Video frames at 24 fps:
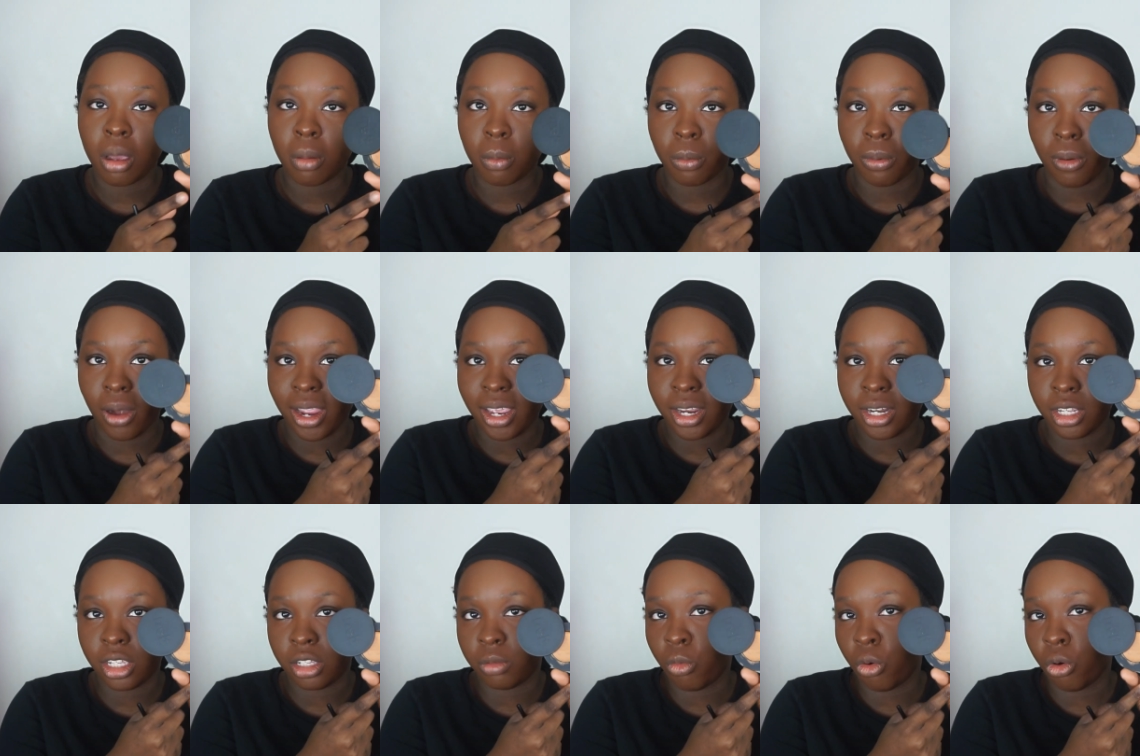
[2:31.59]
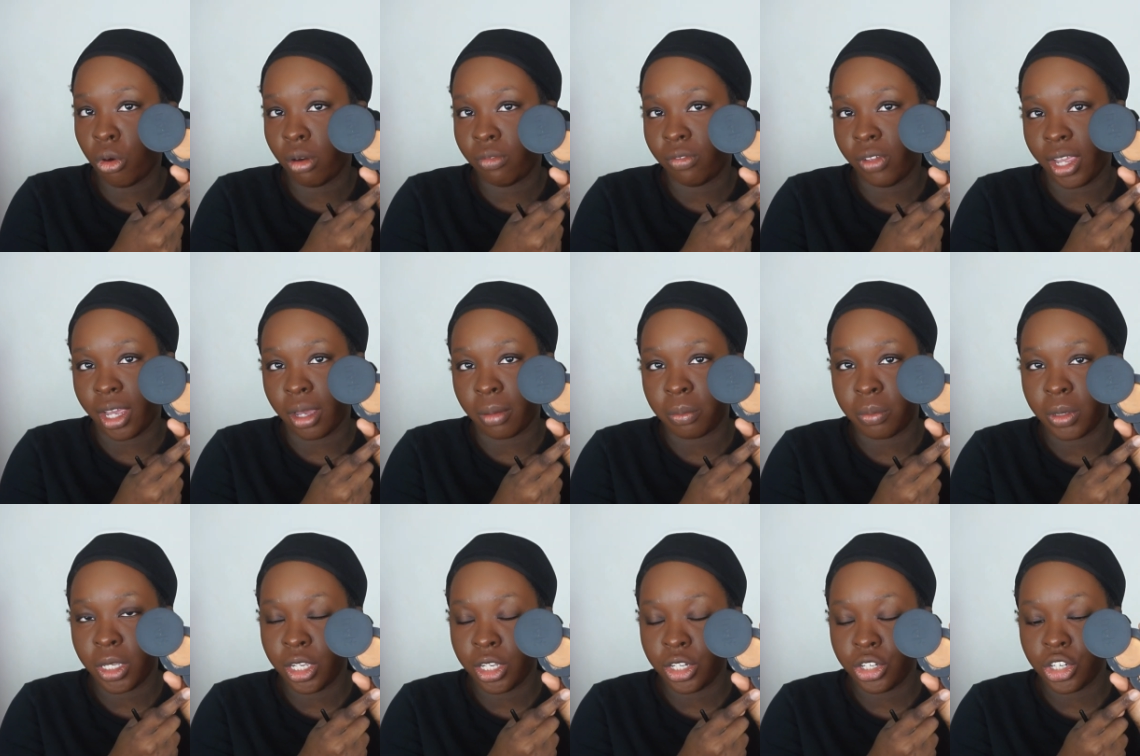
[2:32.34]
Brighten is more of like a
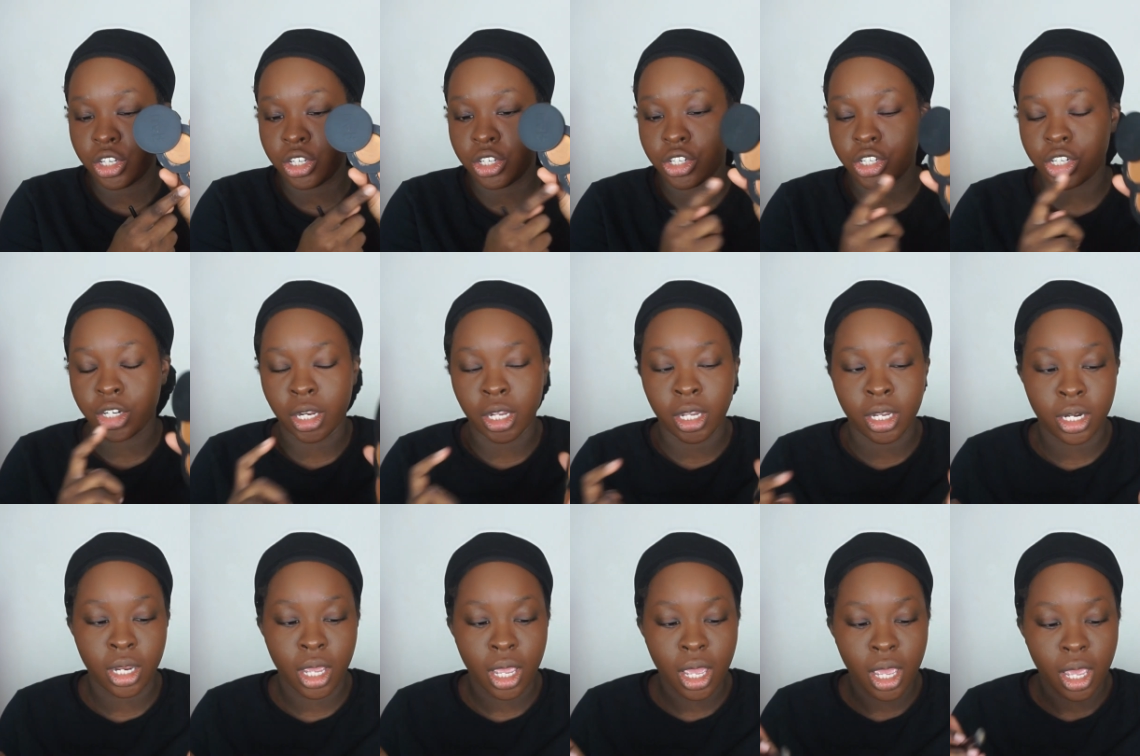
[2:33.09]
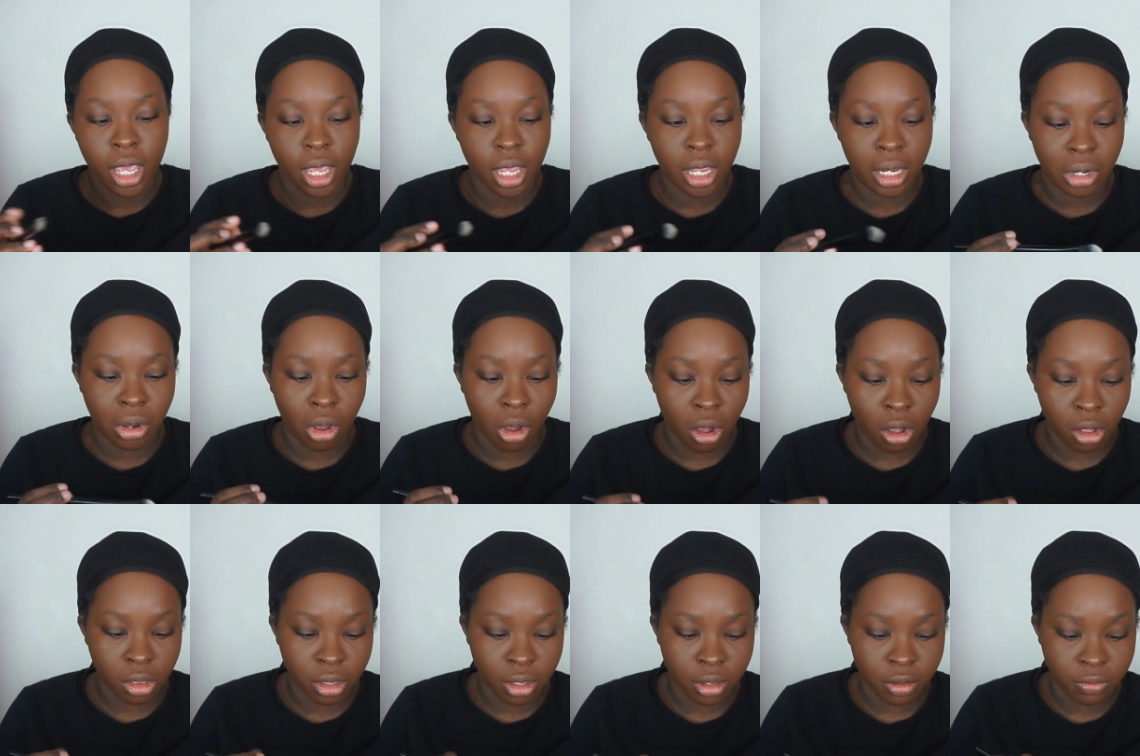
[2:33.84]
peachy shade, and
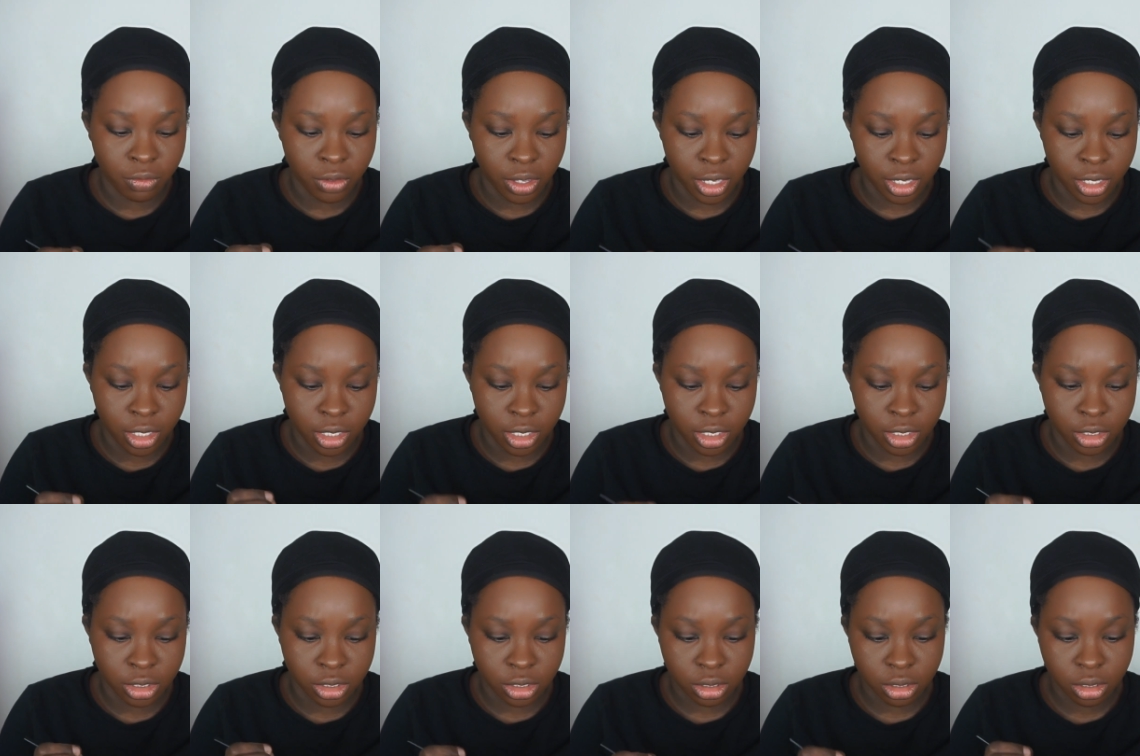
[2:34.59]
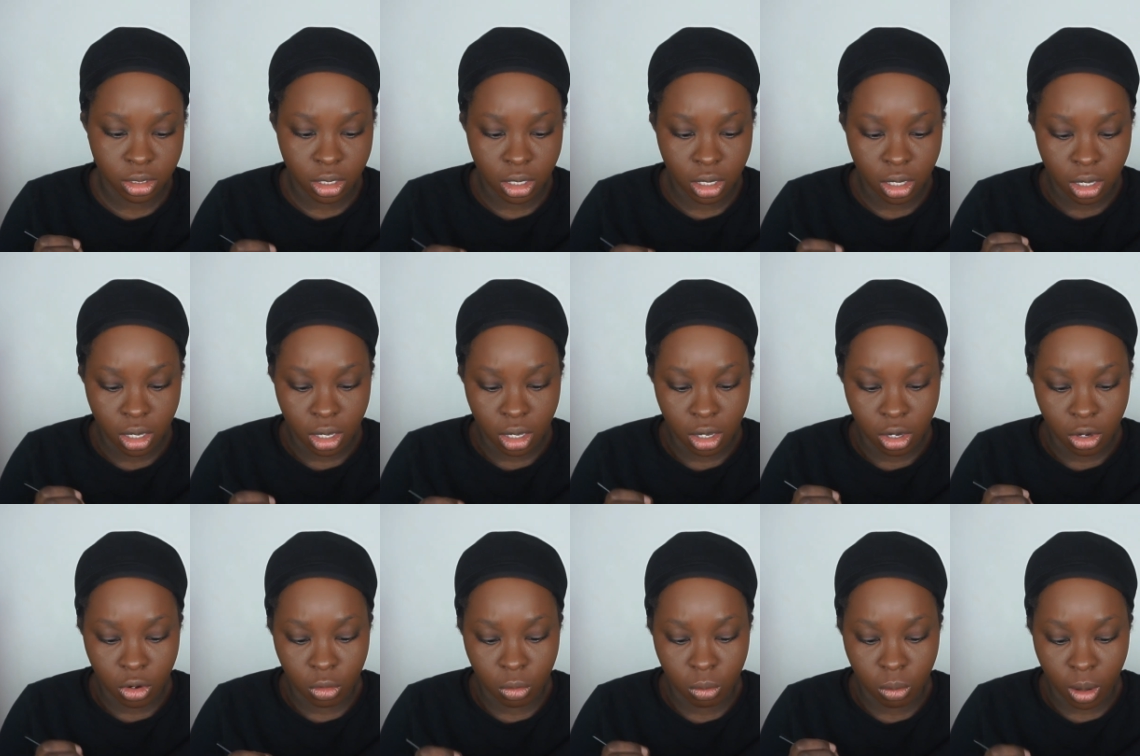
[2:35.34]
olive is
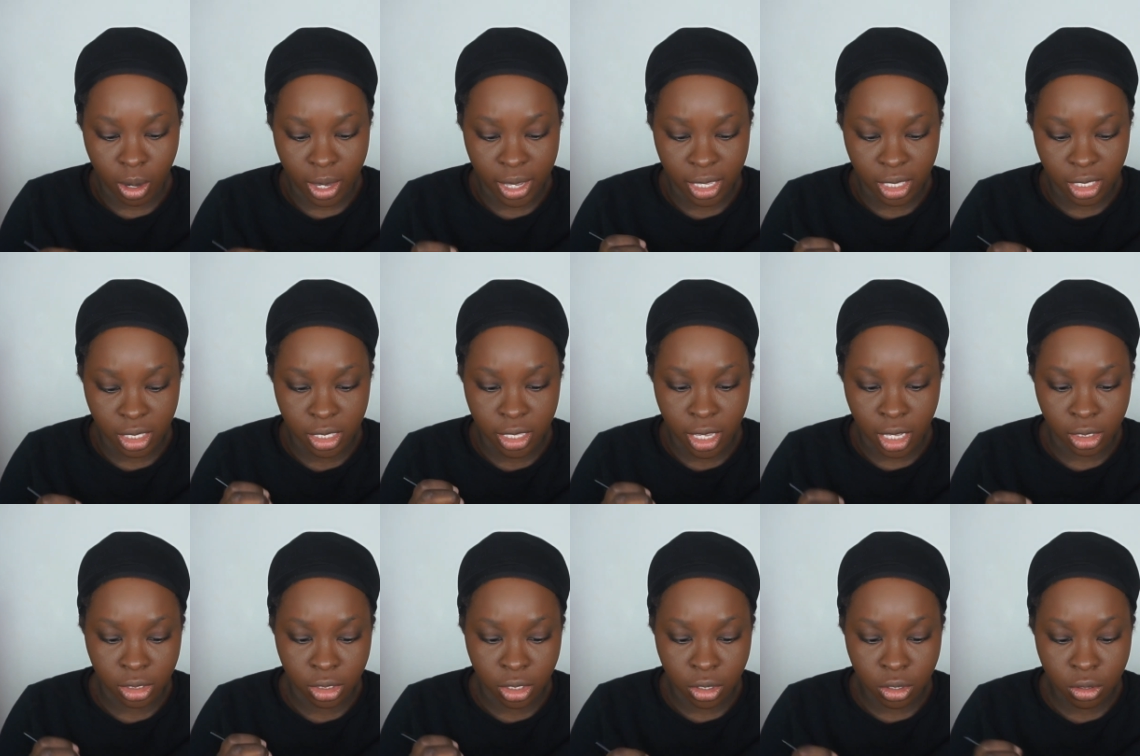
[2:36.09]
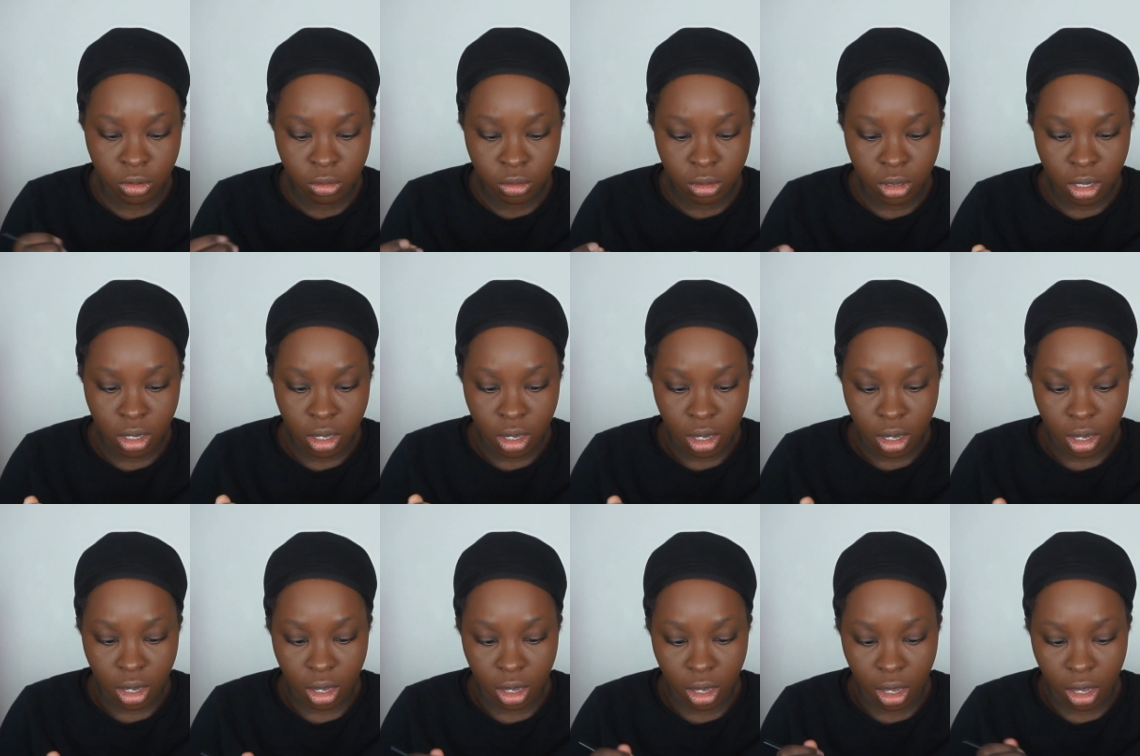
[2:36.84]
quite yellow,
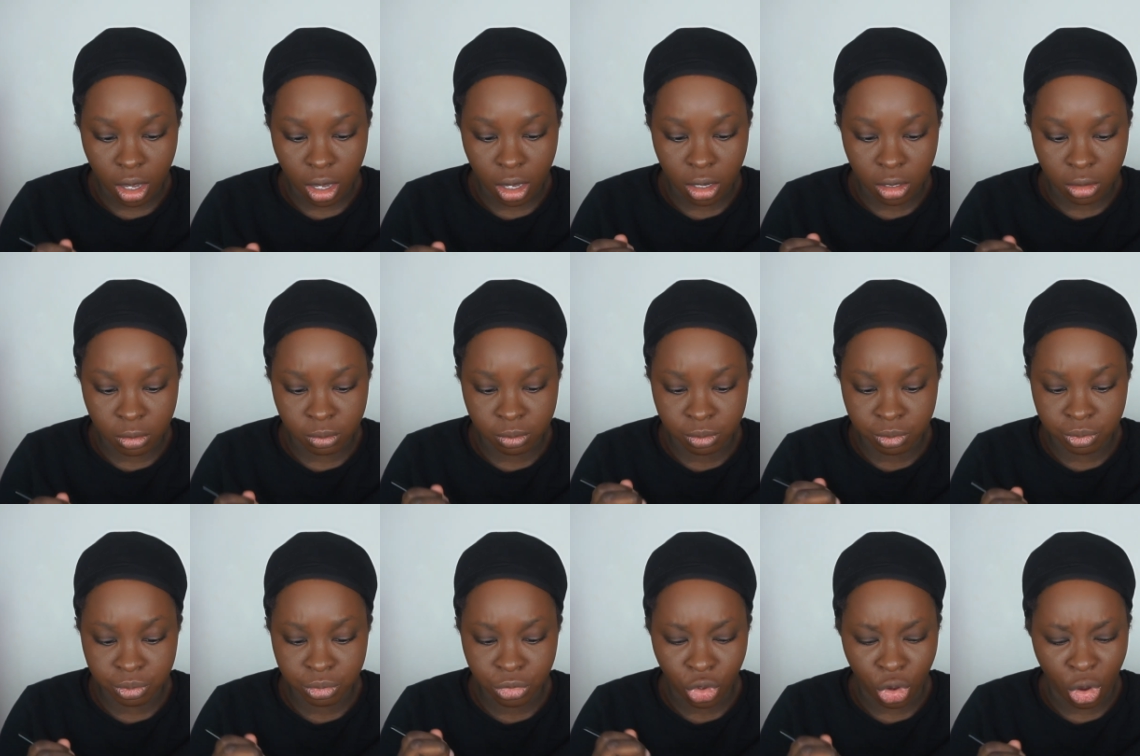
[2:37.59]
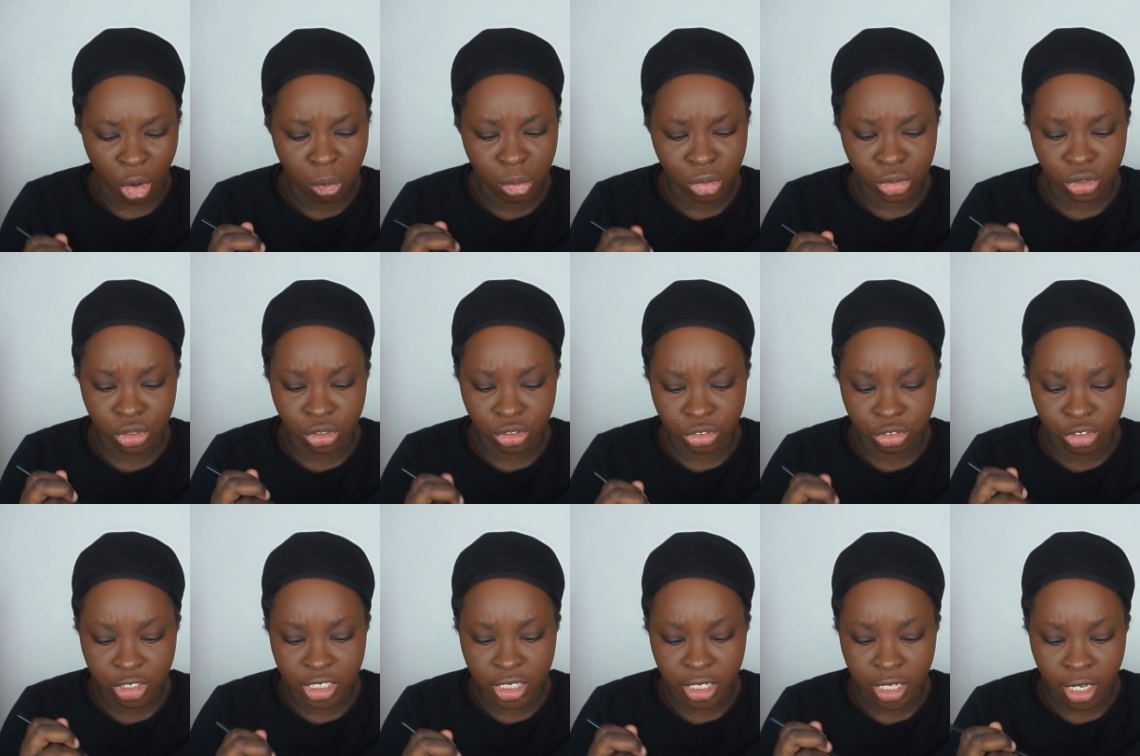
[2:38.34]
almost
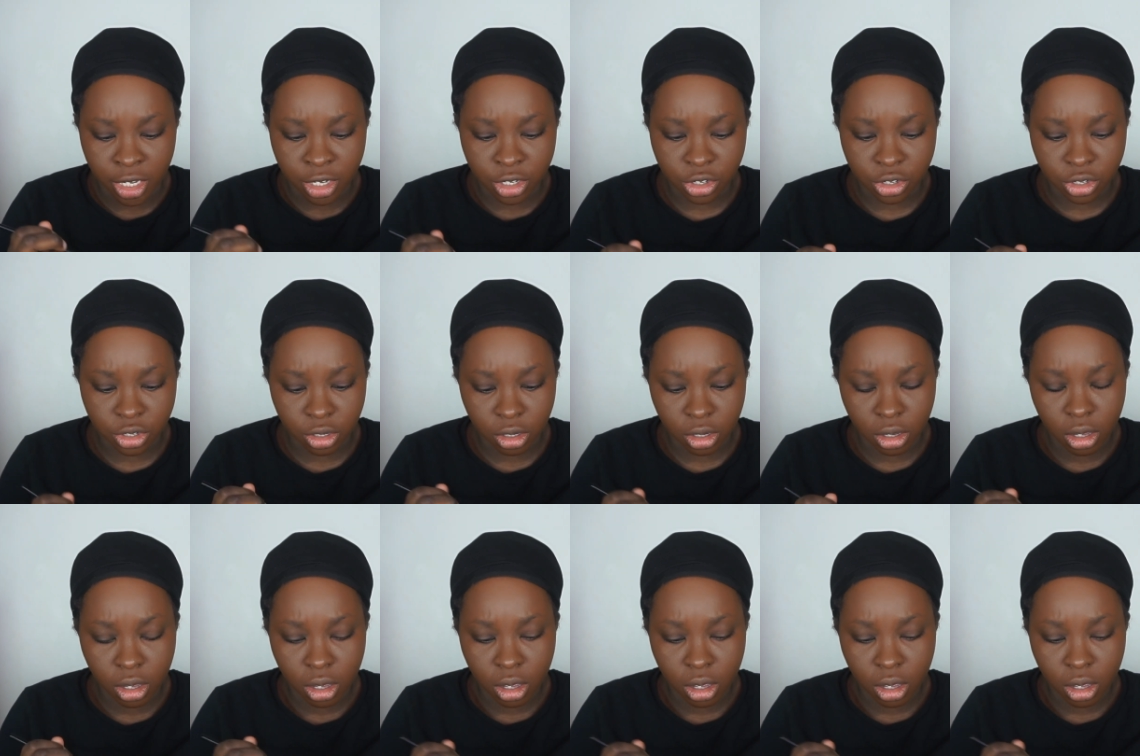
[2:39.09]
greenish.